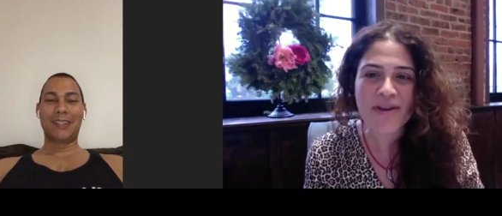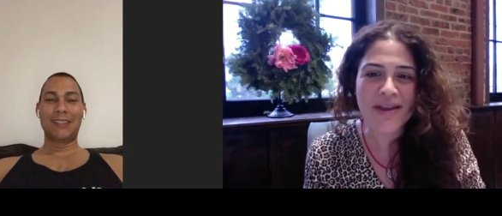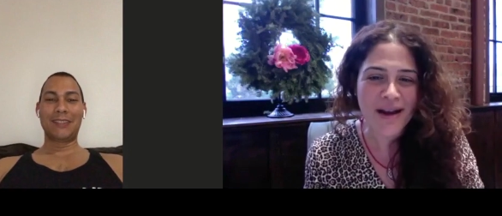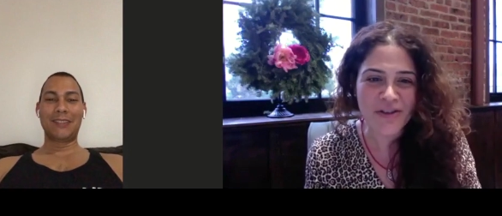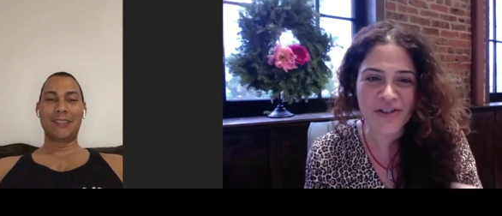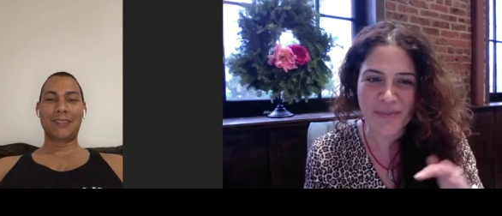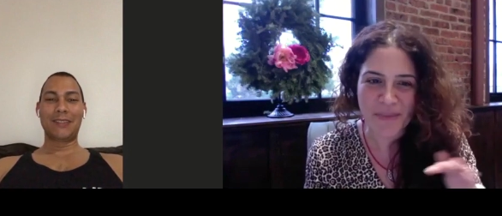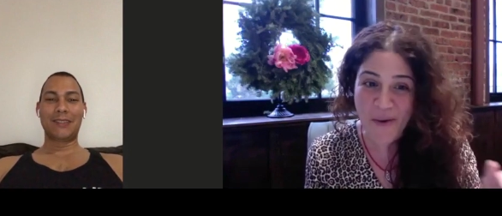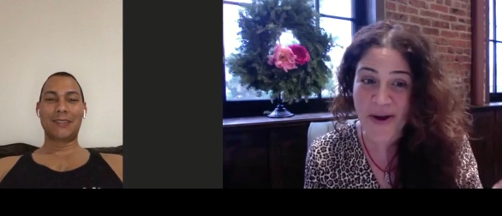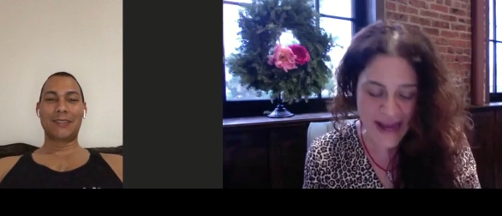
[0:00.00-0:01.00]
Speaker 1: really conscious
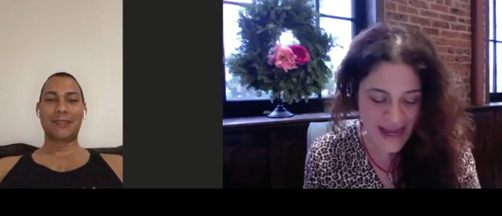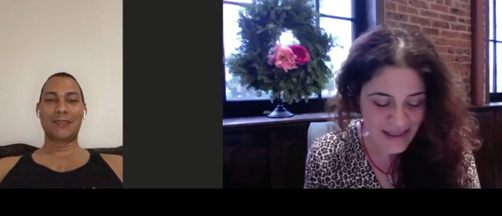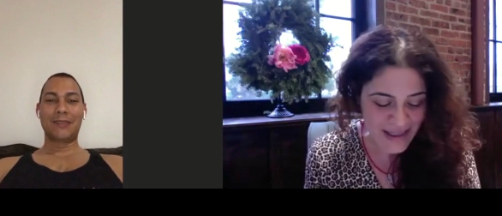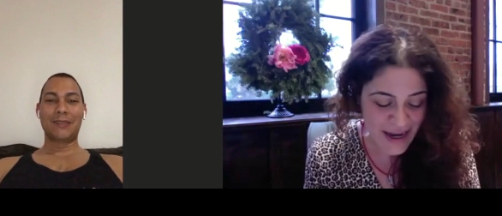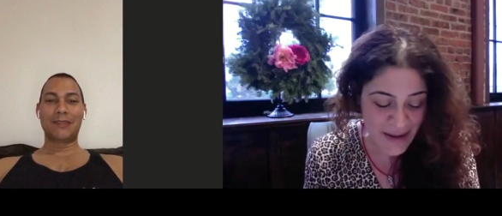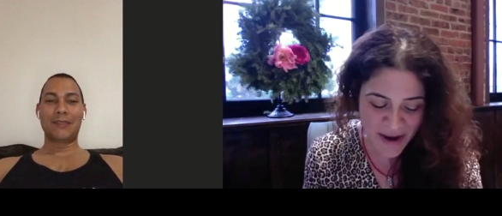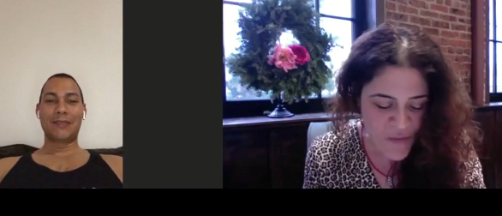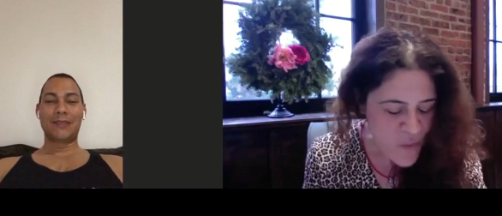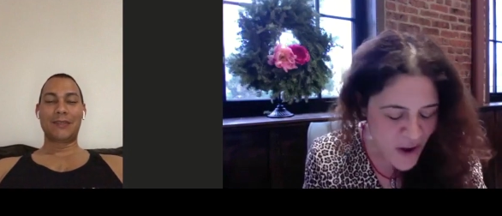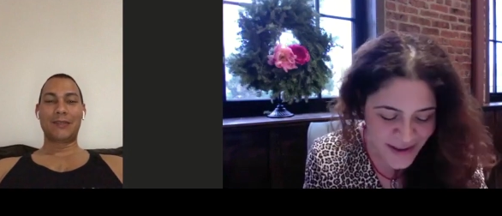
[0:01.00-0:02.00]
about what I eat today. My
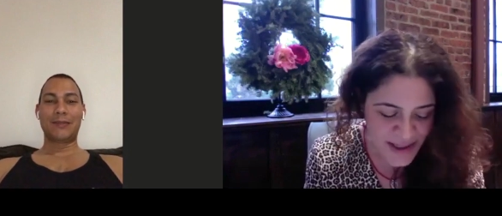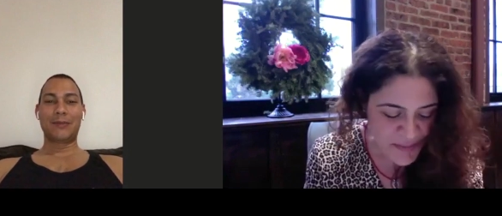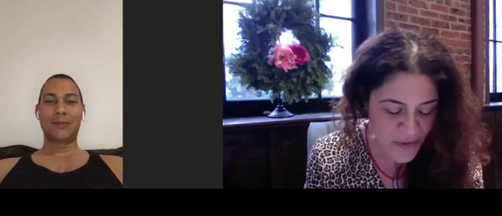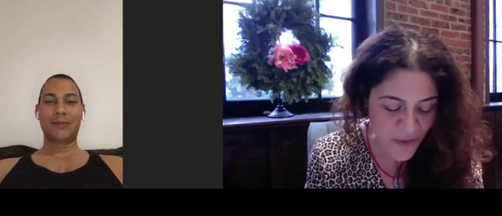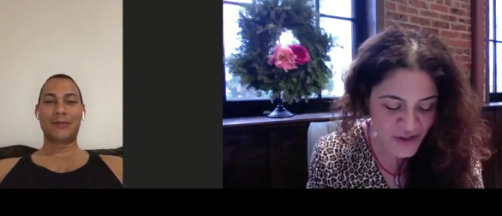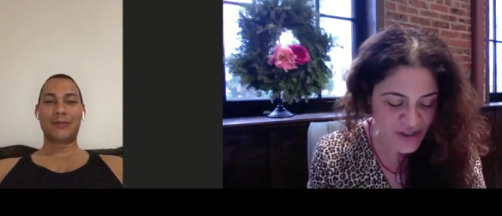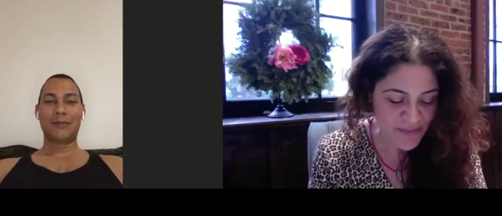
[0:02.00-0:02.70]
one simple question